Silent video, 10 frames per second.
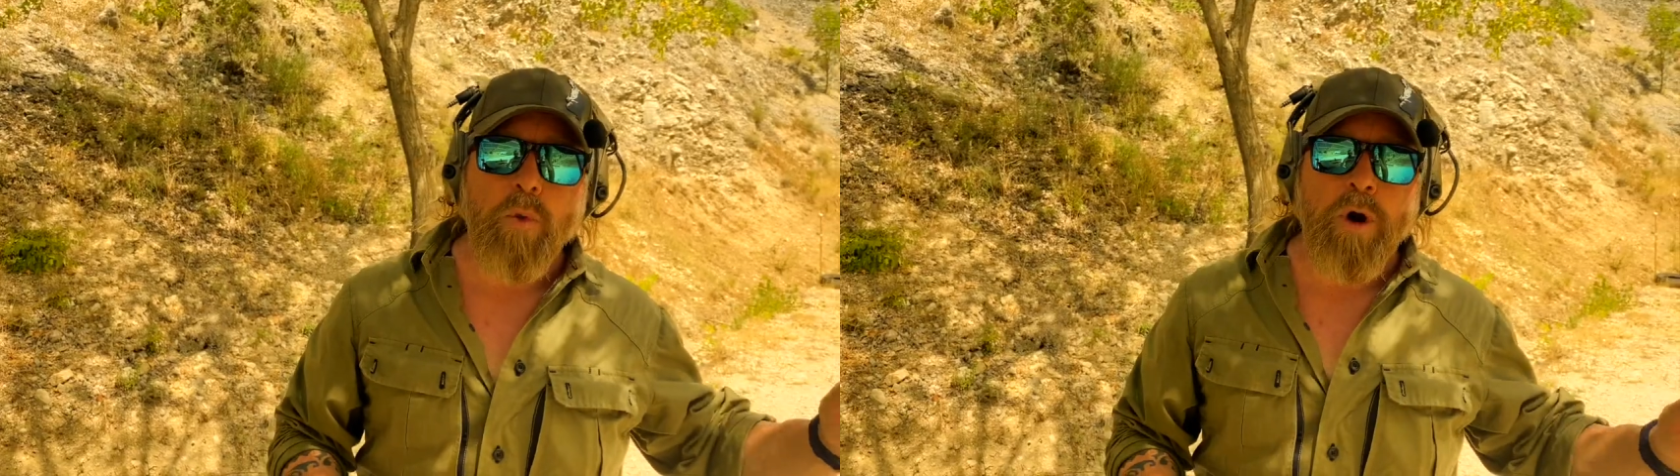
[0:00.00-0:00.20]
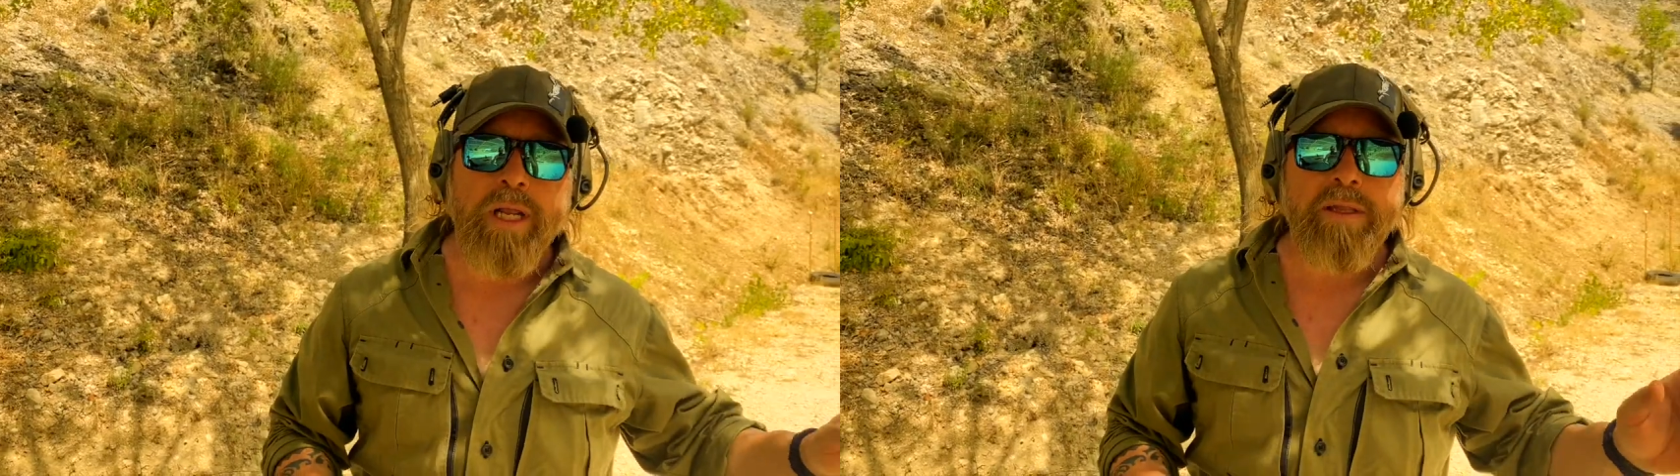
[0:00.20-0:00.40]

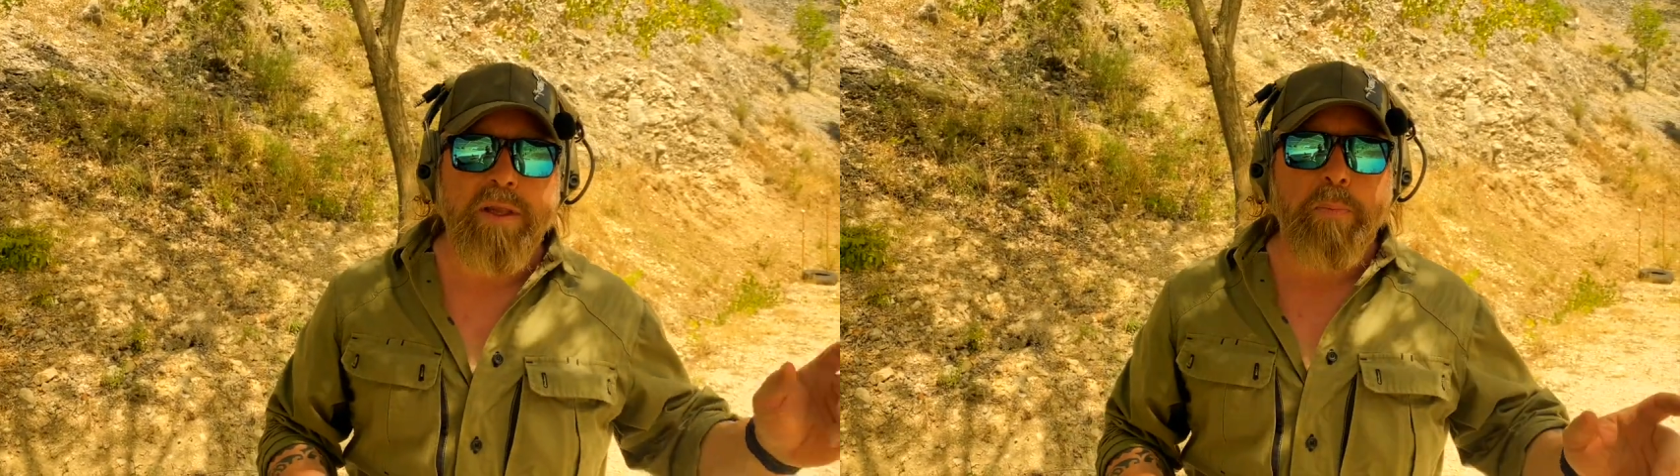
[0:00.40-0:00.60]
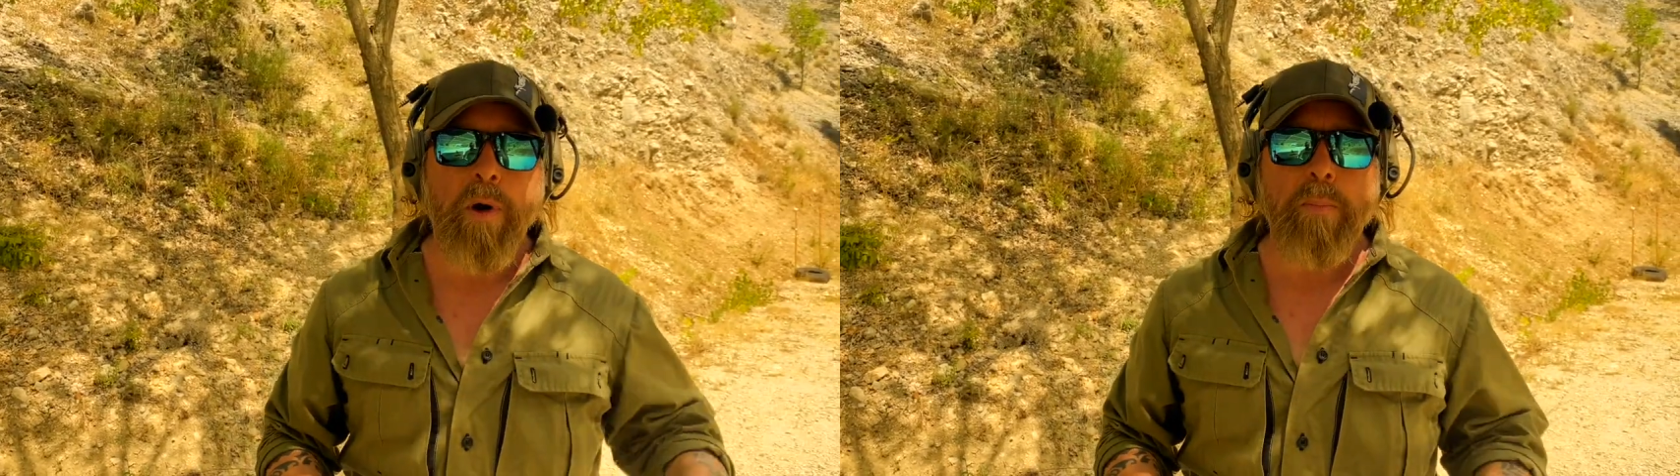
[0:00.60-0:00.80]
work in the
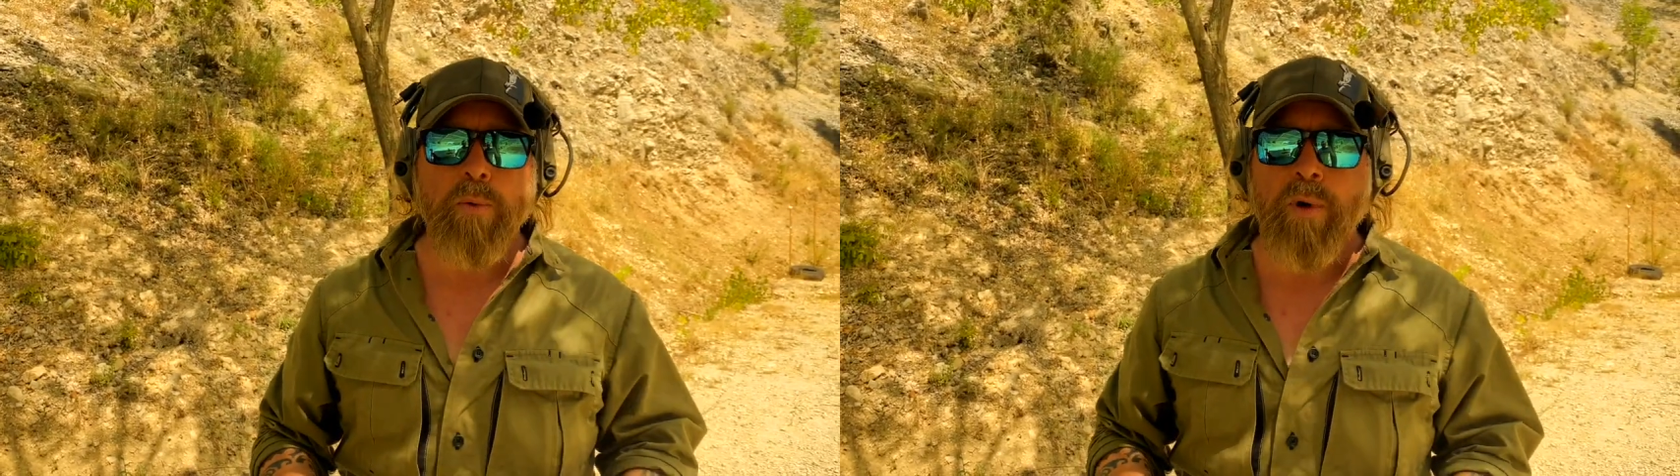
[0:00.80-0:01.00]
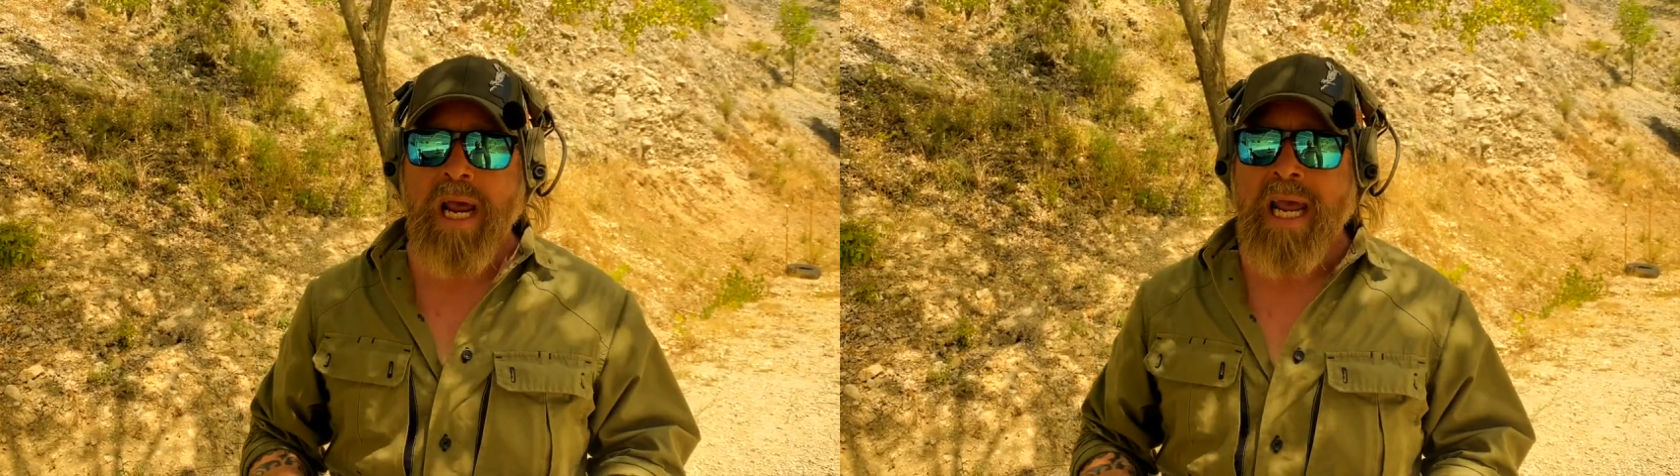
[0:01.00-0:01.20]
proper
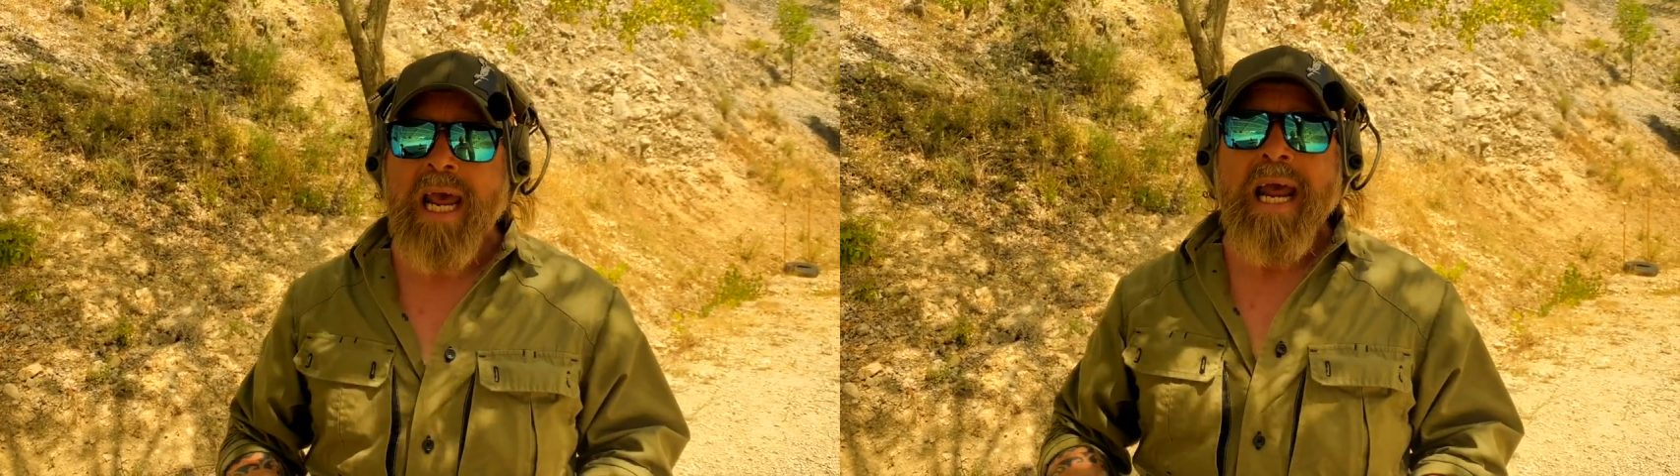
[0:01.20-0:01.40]
way